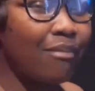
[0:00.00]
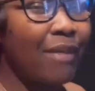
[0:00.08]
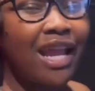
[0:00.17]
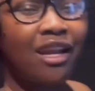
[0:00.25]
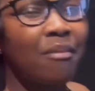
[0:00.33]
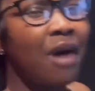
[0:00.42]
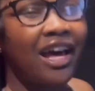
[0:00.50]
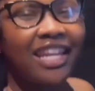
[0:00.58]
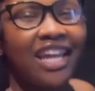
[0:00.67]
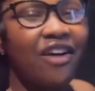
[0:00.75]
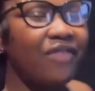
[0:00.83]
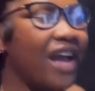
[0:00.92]
Security
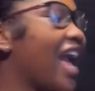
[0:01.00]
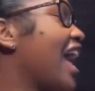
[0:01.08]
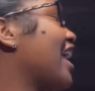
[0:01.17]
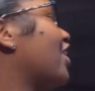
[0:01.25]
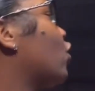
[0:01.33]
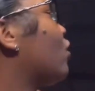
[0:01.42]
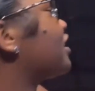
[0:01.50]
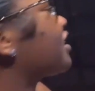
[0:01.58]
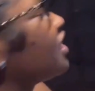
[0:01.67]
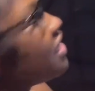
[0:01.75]
didn't do nothing, left her